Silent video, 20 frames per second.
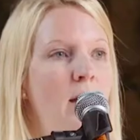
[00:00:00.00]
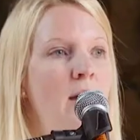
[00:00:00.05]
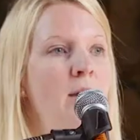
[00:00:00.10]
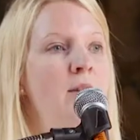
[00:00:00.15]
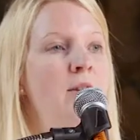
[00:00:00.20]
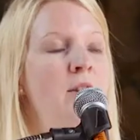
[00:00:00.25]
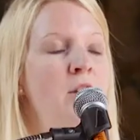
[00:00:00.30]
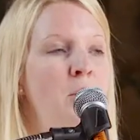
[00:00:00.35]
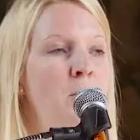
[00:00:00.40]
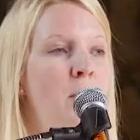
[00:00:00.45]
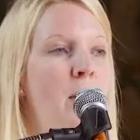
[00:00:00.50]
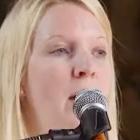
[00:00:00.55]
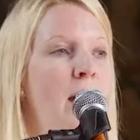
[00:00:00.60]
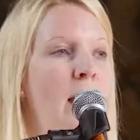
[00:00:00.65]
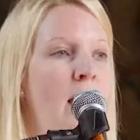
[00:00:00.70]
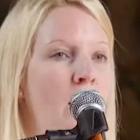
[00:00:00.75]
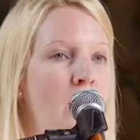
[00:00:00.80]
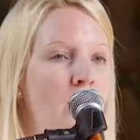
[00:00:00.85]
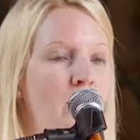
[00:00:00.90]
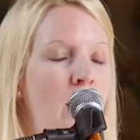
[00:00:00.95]
and think about
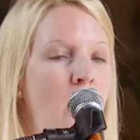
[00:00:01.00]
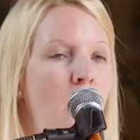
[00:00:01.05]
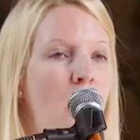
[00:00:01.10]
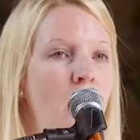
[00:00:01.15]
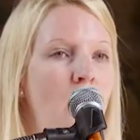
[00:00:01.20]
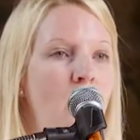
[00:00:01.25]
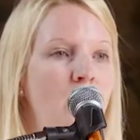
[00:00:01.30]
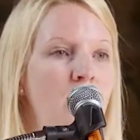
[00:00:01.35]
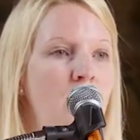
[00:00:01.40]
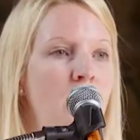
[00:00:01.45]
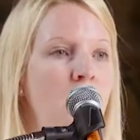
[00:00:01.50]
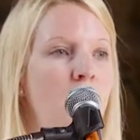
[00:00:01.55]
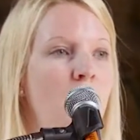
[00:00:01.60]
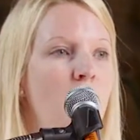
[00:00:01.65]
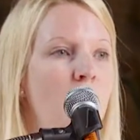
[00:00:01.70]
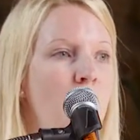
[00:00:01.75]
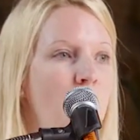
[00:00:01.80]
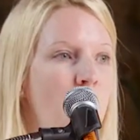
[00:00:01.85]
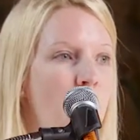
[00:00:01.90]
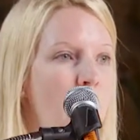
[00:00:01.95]
how that works in
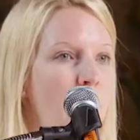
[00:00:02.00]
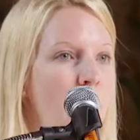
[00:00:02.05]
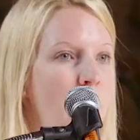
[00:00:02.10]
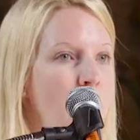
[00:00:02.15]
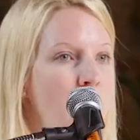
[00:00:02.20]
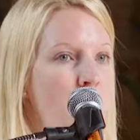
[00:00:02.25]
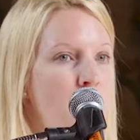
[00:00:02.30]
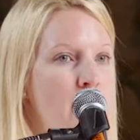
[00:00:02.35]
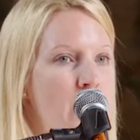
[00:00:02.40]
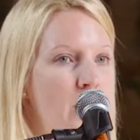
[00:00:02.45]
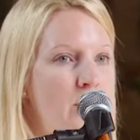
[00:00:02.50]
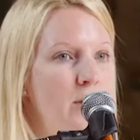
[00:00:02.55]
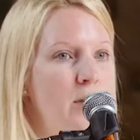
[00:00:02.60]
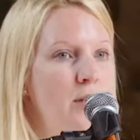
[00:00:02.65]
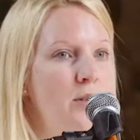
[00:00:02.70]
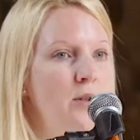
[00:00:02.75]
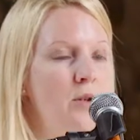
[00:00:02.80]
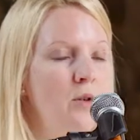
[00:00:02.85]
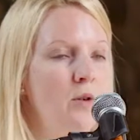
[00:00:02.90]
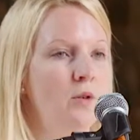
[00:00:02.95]
with the co-creation
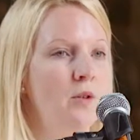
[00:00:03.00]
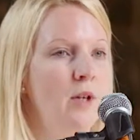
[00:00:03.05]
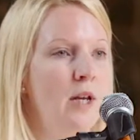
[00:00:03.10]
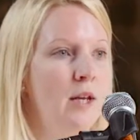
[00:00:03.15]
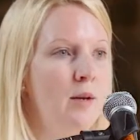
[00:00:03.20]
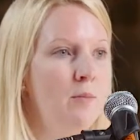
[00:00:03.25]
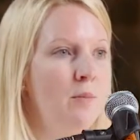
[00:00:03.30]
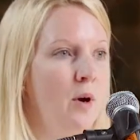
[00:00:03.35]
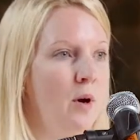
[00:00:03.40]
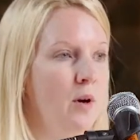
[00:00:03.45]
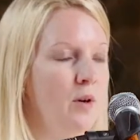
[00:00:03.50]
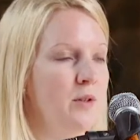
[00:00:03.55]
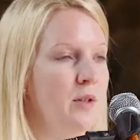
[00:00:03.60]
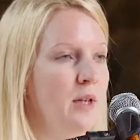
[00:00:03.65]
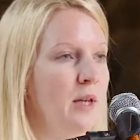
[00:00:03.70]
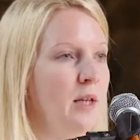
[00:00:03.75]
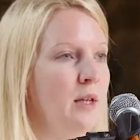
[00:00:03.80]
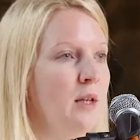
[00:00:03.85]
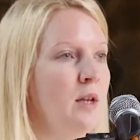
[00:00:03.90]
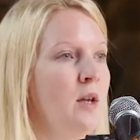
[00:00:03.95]
process that you're taking part
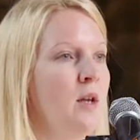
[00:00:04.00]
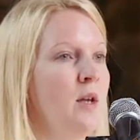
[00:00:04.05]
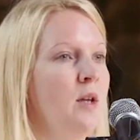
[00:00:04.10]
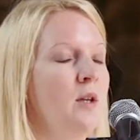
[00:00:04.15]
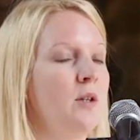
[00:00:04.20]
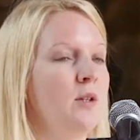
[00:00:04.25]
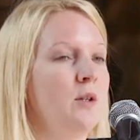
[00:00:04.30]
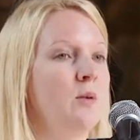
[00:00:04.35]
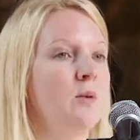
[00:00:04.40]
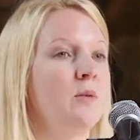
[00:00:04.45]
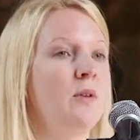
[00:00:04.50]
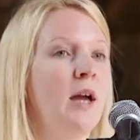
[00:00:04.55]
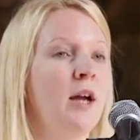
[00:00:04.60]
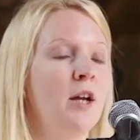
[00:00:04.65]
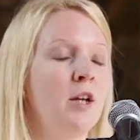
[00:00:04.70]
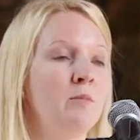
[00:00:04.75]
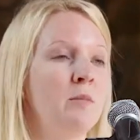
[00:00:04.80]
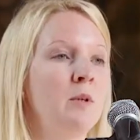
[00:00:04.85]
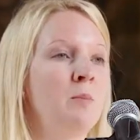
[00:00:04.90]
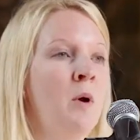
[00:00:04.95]
in. So
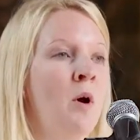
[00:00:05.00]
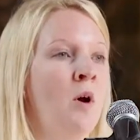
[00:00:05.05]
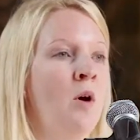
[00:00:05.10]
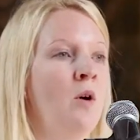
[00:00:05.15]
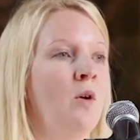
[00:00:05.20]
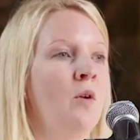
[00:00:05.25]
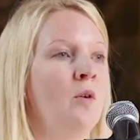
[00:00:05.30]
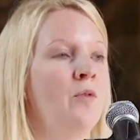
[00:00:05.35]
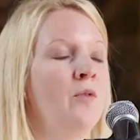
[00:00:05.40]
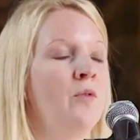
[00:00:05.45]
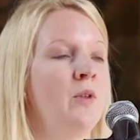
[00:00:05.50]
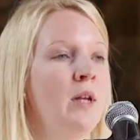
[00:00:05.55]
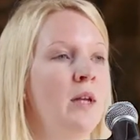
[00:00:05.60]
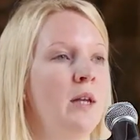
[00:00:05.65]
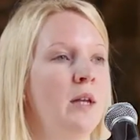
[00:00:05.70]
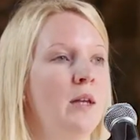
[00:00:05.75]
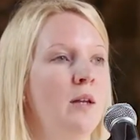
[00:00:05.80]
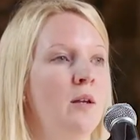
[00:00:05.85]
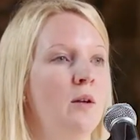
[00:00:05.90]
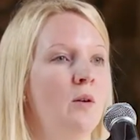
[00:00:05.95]
that can be part of
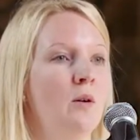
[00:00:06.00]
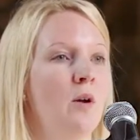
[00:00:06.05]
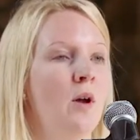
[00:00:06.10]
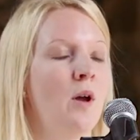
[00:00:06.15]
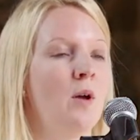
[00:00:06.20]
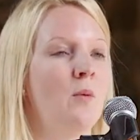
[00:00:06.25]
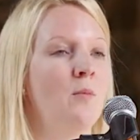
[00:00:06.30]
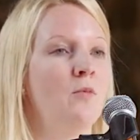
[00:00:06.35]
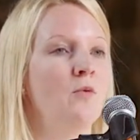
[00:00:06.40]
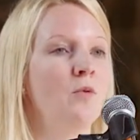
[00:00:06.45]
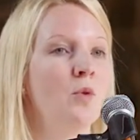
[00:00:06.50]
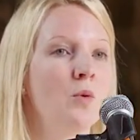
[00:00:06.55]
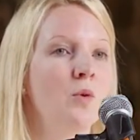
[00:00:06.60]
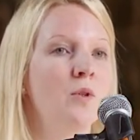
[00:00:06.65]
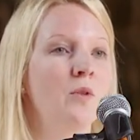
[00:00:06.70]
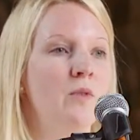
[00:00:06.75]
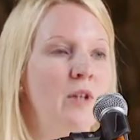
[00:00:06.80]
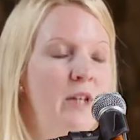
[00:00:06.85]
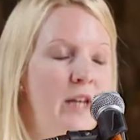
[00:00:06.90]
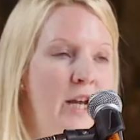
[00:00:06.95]
the
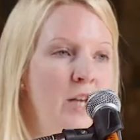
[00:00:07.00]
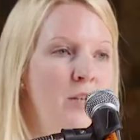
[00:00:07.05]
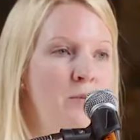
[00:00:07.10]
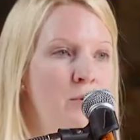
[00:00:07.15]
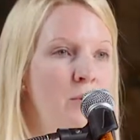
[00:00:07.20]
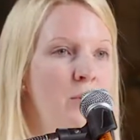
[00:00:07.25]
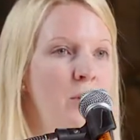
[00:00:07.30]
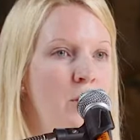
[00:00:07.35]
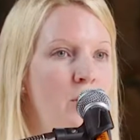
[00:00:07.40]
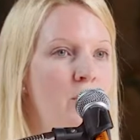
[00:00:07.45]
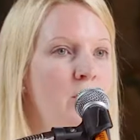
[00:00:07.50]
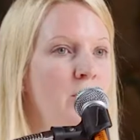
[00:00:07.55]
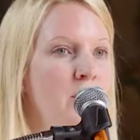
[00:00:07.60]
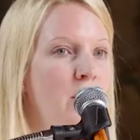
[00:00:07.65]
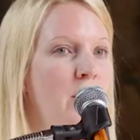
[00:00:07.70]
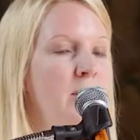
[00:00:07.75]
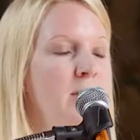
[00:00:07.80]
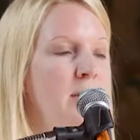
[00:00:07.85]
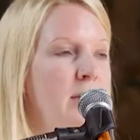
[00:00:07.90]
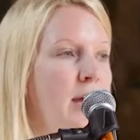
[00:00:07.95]
rules of engagement that you
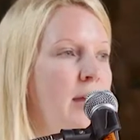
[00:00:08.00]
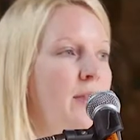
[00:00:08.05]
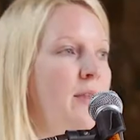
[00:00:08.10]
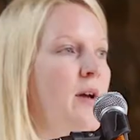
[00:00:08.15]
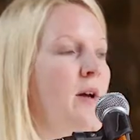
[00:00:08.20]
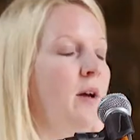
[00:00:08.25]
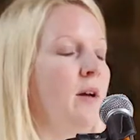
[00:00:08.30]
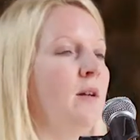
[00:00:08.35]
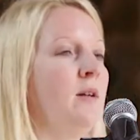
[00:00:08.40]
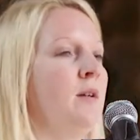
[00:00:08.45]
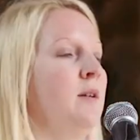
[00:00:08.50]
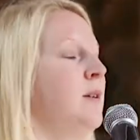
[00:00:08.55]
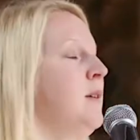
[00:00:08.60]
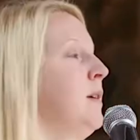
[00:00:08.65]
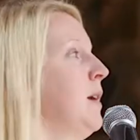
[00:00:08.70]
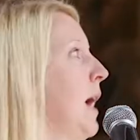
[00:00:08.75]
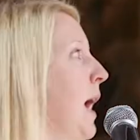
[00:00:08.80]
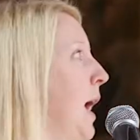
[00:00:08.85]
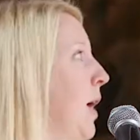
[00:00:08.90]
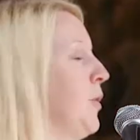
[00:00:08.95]
decide together,
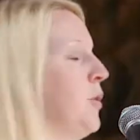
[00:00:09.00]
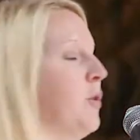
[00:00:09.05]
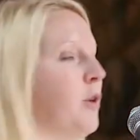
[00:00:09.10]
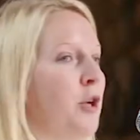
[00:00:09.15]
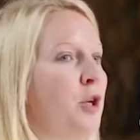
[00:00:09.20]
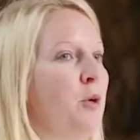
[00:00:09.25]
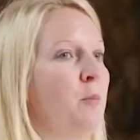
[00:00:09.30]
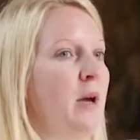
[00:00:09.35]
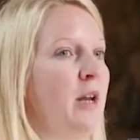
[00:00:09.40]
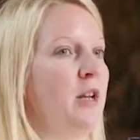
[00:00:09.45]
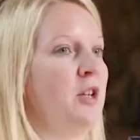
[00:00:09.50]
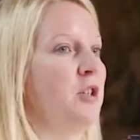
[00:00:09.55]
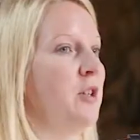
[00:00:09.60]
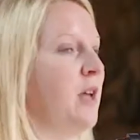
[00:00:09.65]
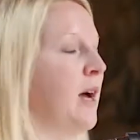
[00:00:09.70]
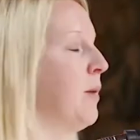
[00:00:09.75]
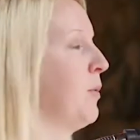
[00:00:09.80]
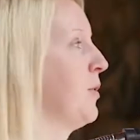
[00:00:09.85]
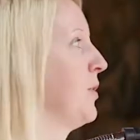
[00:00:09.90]
how you're going to manage that